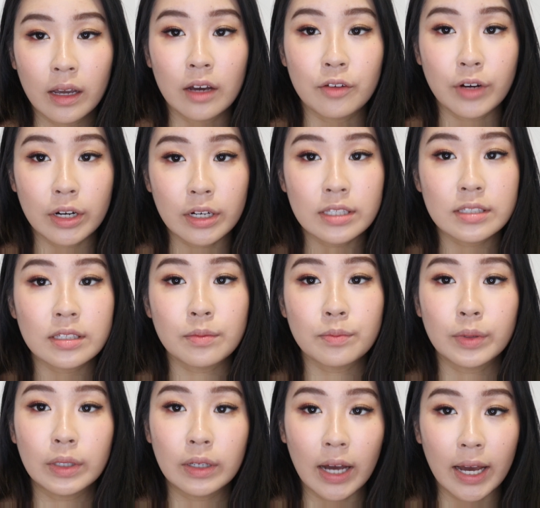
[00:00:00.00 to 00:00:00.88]
A very
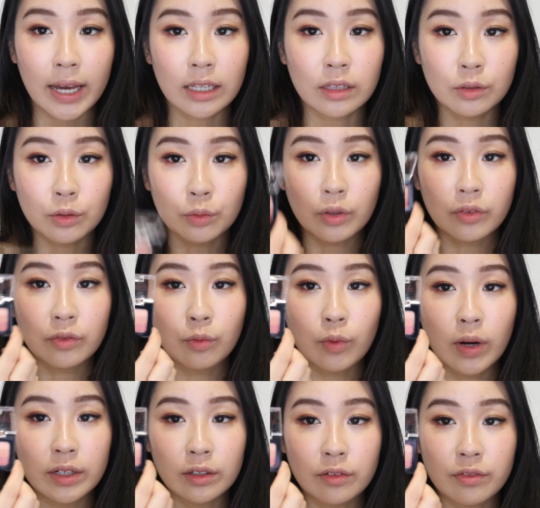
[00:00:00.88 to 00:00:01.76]
simple eye look with
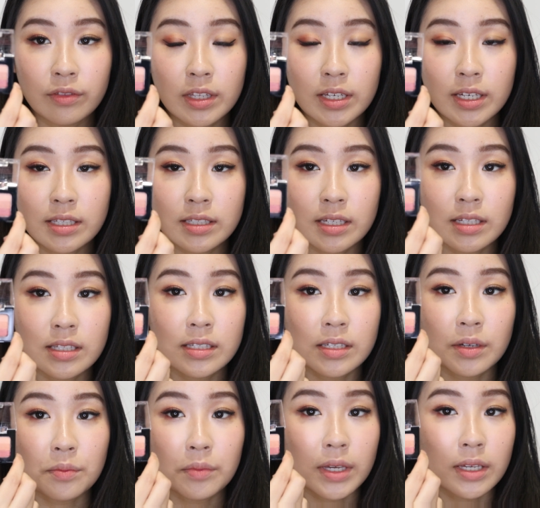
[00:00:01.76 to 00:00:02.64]
one of this.
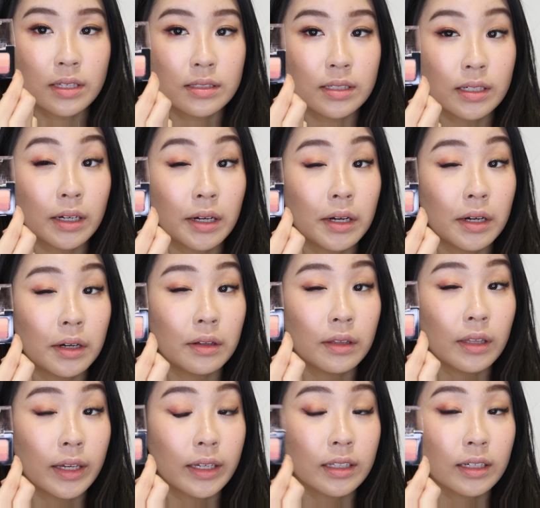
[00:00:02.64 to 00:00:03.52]
It's amazing how
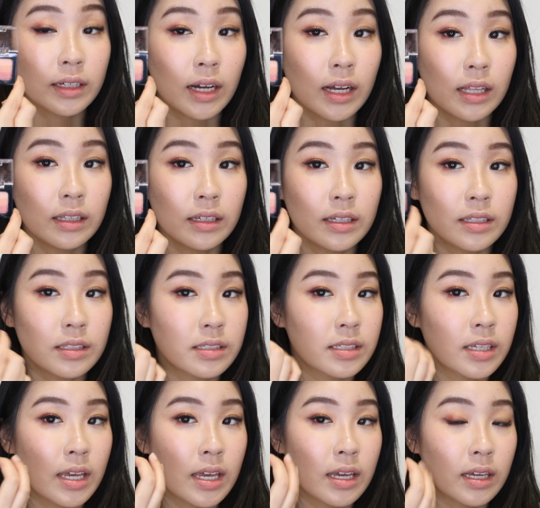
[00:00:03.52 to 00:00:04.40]
like the color
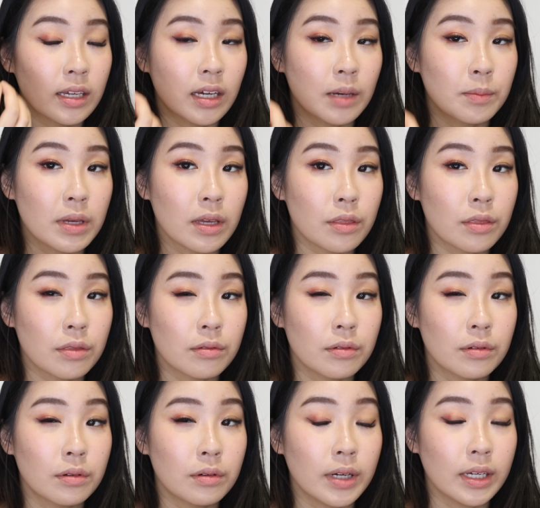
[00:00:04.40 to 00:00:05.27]
is coming
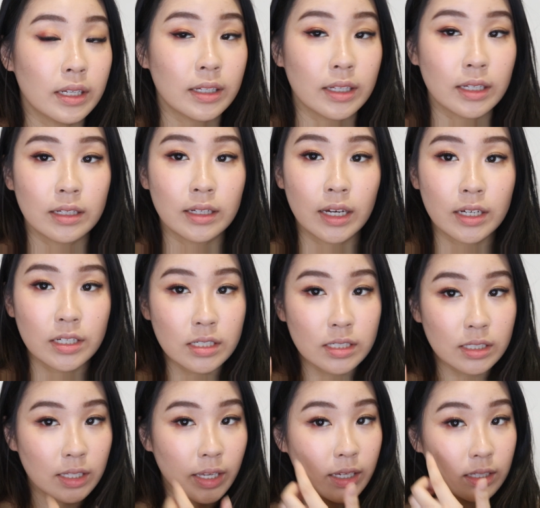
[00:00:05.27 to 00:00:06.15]
through, and then I
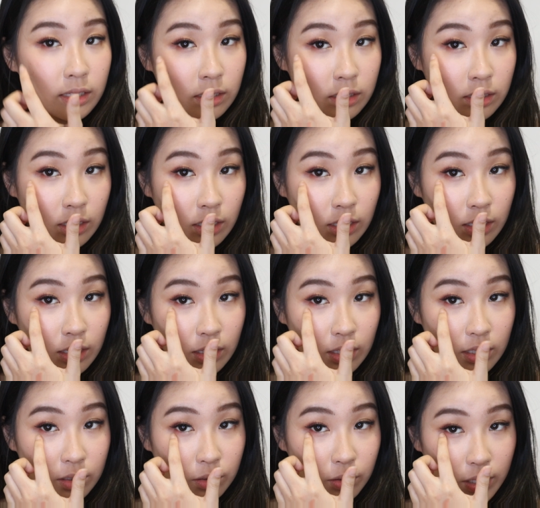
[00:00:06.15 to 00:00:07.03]
just like the
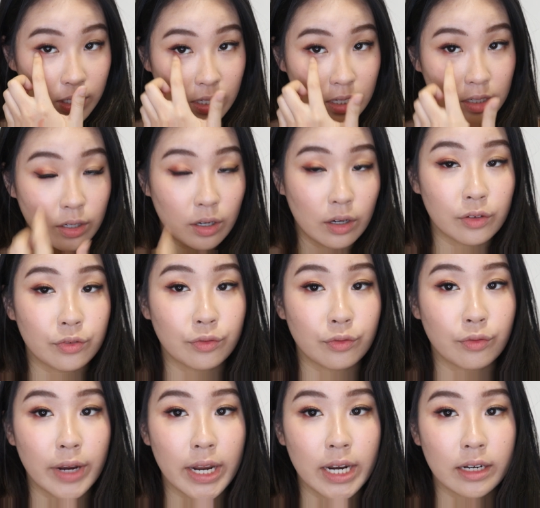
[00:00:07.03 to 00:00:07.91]
little hint of
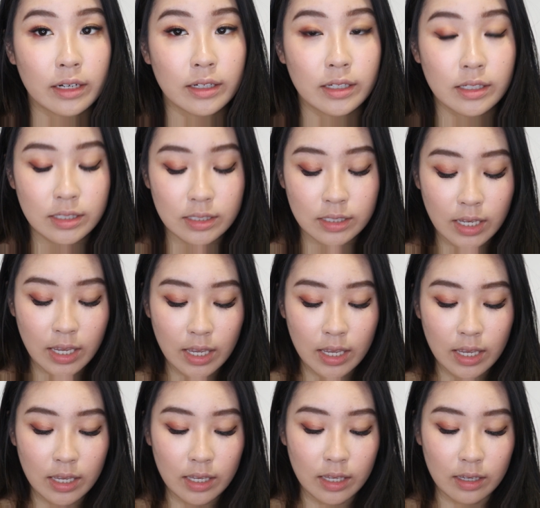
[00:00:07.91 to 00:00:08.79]
redness
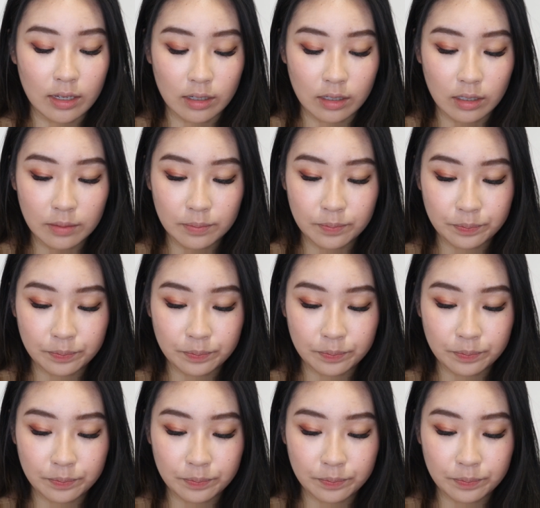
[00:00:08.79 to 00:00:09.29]
here.